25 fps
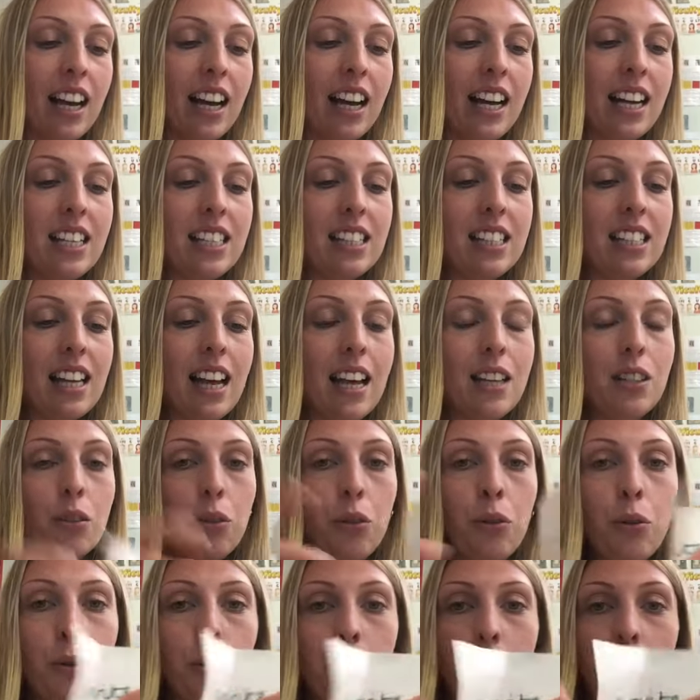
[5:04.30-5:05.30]
It says,
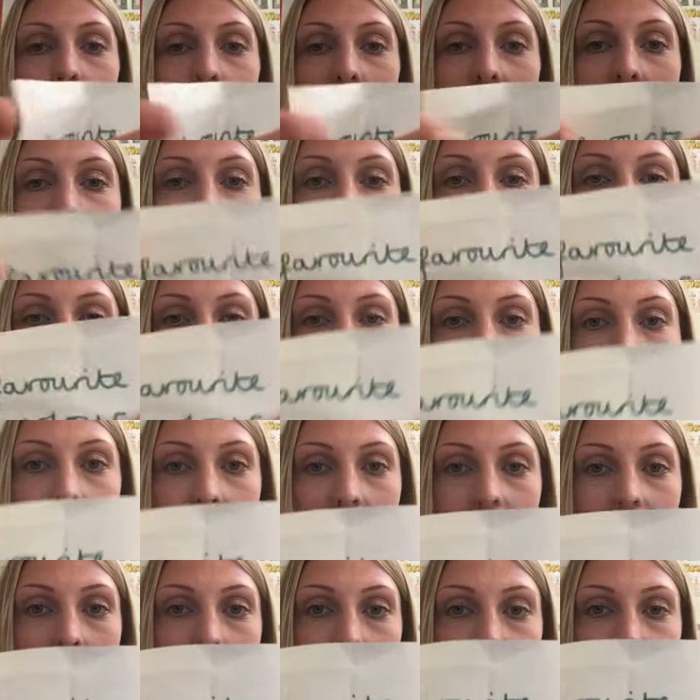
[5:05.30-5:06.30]
oh, favourite
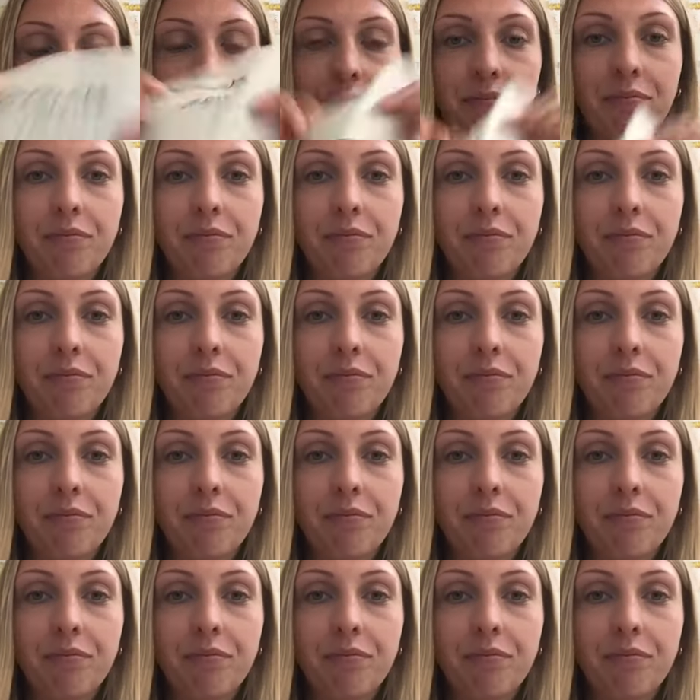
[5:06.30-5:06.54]
colour.